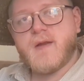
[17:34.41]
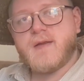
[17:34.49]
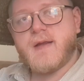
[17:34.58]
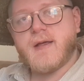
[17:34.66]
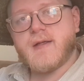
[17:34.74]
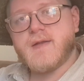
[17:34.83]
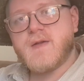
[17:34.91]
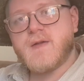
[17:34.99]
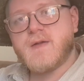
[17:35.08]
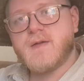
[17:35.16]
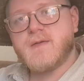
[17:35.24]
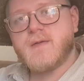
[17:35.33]
They think
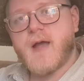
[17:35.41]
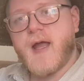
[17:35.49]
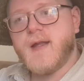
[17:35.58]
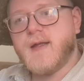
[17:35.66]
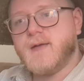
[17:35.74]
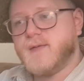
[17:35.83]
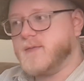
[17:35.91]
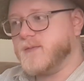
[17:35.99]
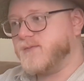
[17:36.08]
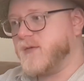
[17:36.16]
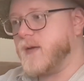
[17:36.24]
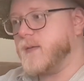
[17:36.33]
it's, and then
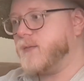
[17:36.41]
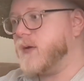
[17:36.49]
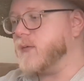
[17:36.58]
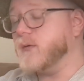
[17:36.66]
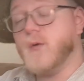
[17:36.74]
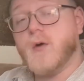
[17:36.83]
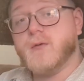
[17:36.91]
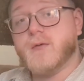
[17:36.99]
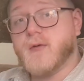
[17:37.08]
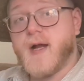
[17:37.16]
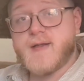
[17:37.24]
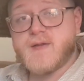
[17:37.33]
the people who own
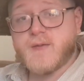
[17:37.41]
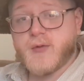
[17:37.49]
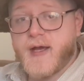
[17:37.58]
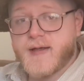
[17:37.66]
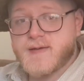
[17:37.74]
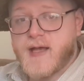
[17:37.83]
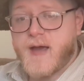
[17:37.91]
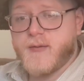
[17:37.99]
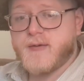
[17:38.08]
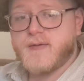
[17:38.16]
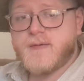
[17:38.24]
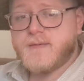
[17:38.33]
the rights to Black
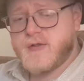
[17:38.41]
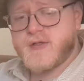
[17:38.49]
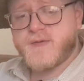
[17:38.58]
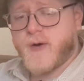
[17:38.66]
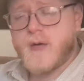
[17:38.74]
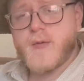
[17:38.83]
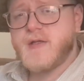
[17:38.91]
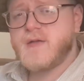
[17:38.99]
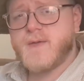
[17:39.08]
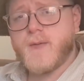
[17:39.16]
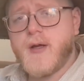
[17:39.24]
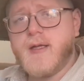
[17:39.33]
Sabbath can just farm us
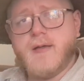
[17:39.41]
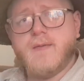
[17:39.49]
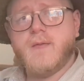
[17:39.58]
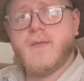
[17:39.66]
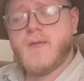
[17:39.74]
for money,